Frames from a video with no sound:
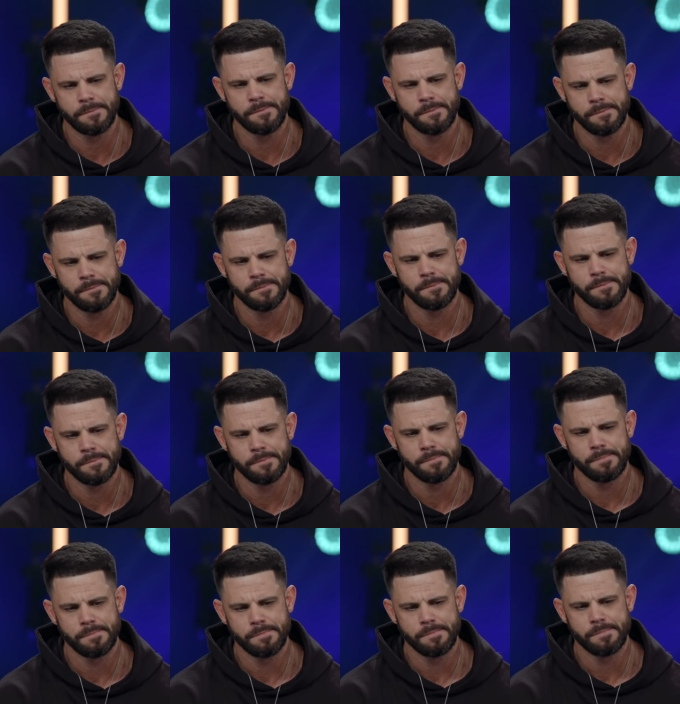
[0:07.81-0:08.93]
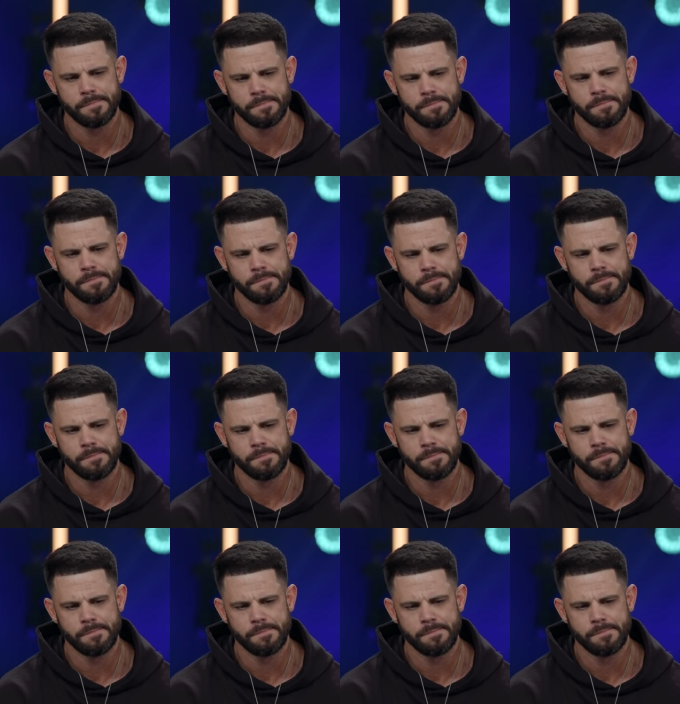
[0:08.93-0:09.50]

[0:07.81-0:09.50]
Nothing is said.